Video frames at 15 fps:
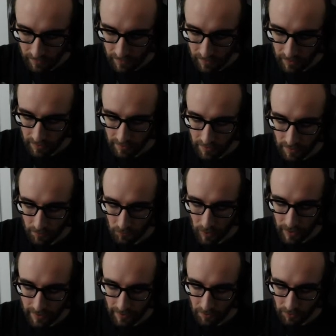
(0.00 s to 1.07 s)
And then I'm
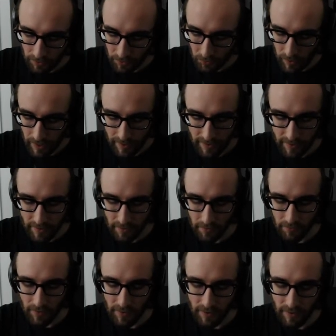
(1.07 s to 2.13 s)
writing out the rest
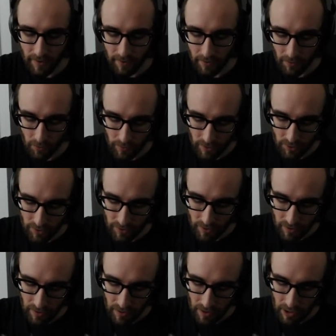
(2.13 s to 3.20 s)
of this second equation.
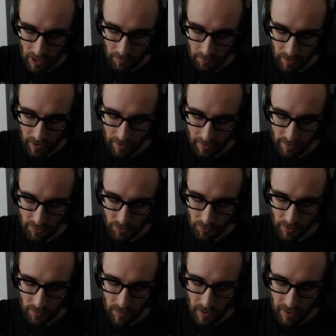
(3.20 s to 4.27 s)
Minus
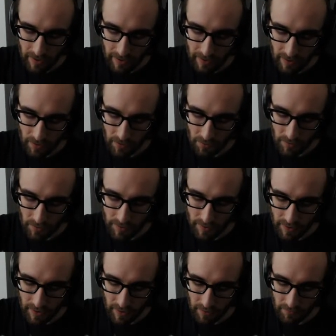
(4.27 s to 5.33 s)
3y equals
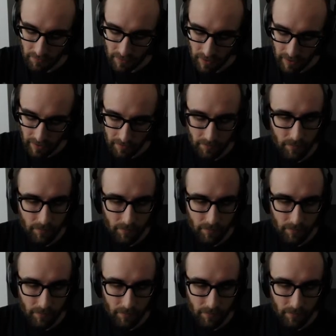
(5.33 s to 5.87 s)
negative 9.